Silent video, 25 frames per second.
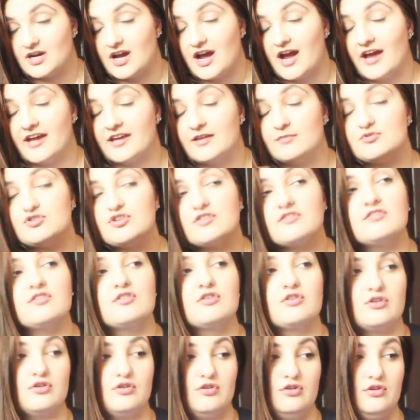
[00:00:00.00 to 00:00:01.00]
I am just a
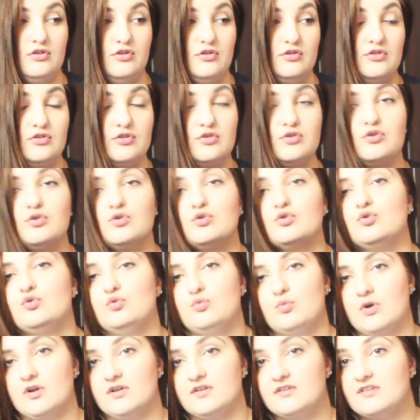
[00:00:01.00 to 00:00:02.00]
girl
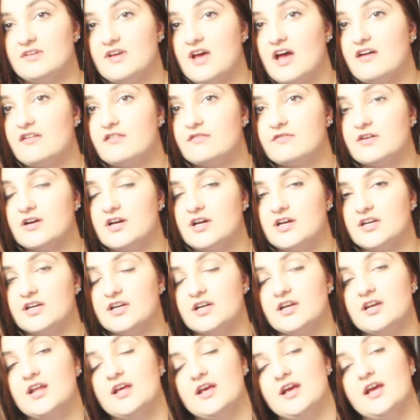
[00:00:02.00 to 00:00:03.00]
who wants to have fun,
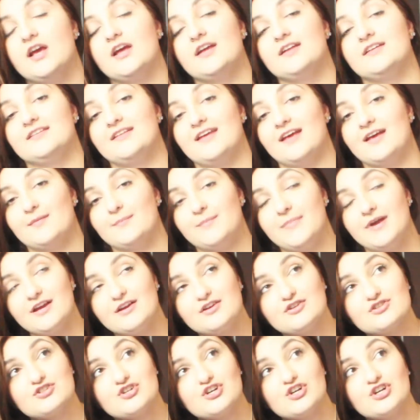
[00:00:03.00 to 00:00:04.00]
take
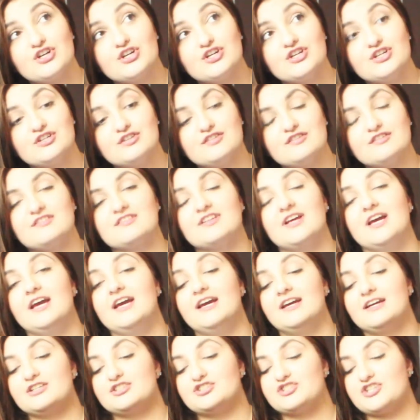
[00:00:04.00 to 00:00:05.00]
pictures,
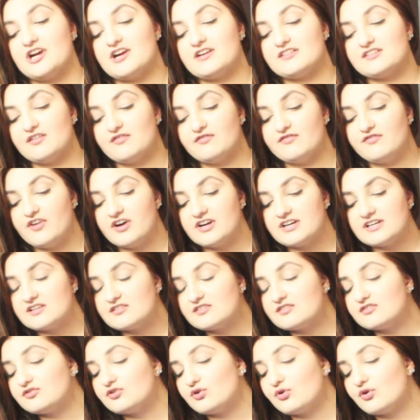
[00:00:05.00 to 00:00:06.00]
share some funny
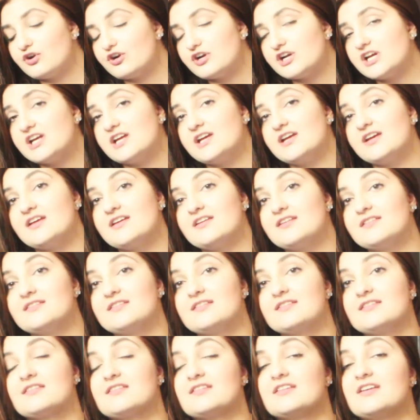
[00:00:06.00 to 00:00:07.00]

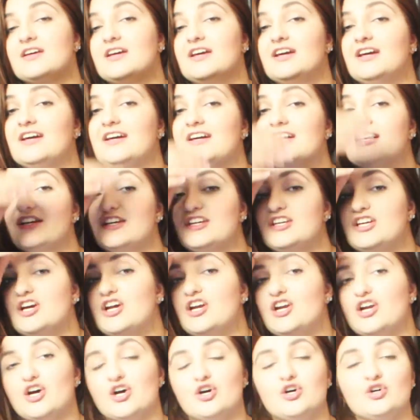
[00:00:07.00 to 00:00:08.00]
stories,
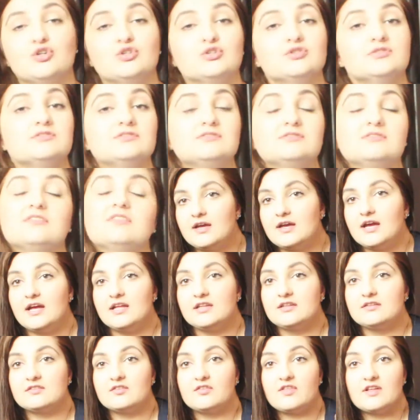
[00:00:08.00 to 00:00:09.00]
you know.
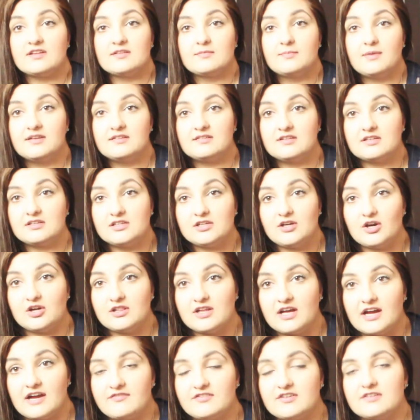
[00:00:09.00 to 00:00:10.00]
And so that's basically all
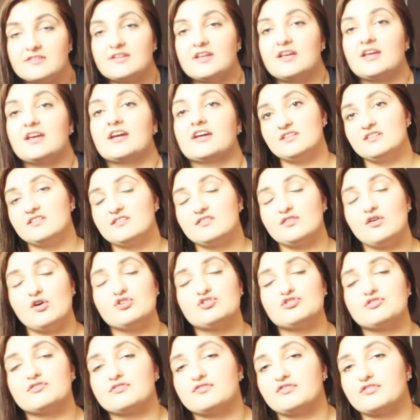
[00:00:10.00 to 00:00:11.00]
I have to say. This is
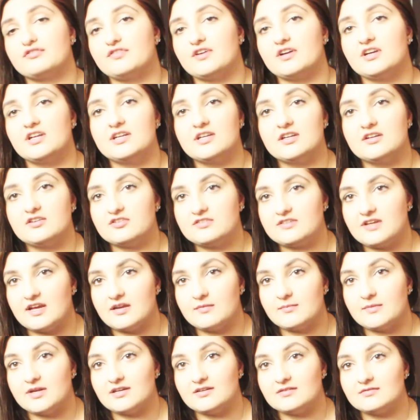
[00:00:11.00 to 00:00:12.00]
all just for fun and
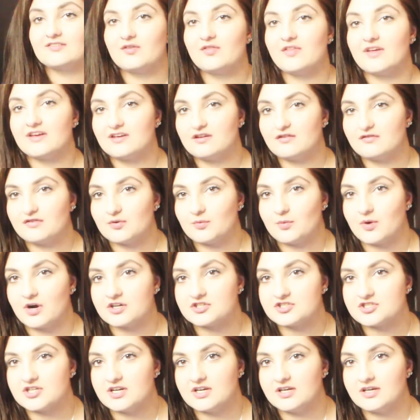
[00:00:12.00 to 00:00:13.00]
entertainment. So thank you for
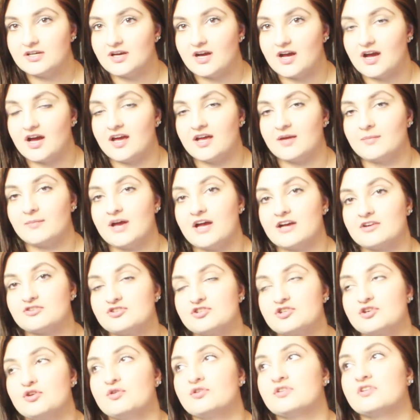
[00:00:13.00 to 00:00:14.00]
watching. I'm
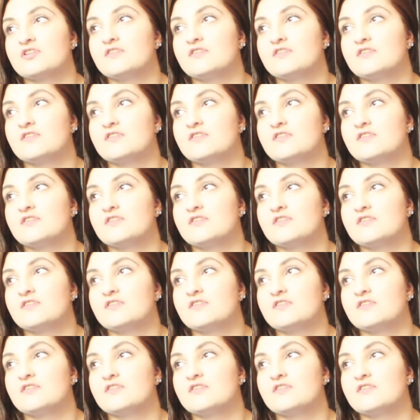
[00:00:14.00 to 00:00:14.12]
actually going